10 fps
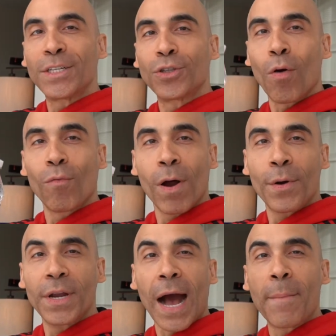Don't
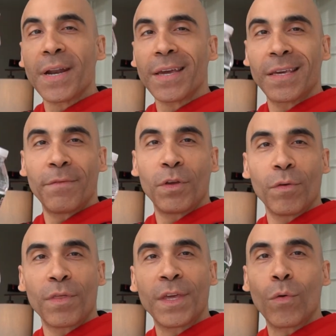worry, I'm gonna give you
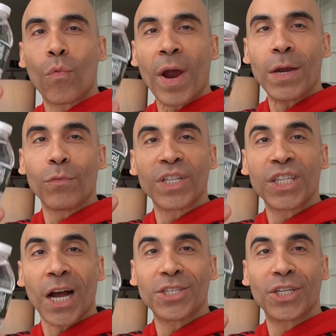the weight
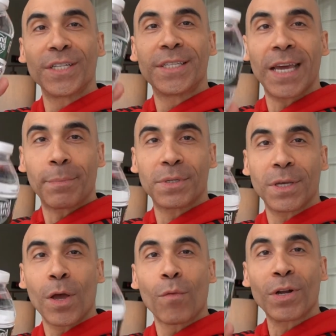reduction tips
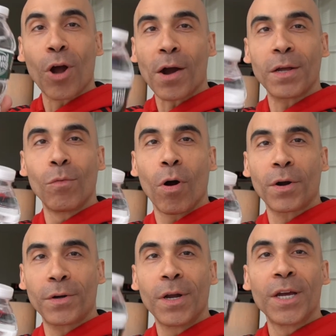regarding
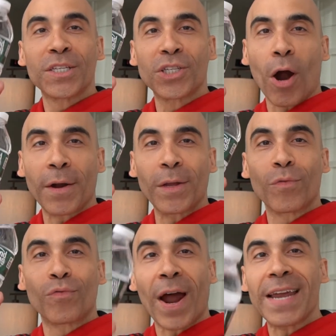water starting
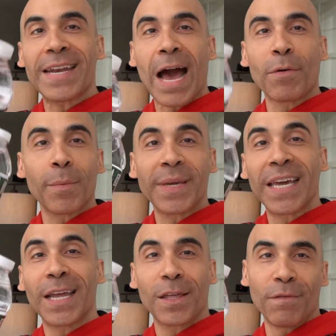right now in the
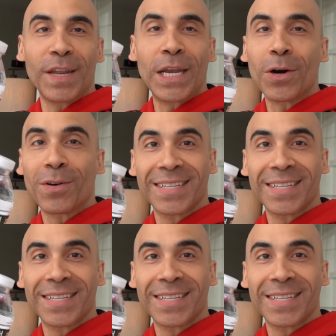beginning of the video.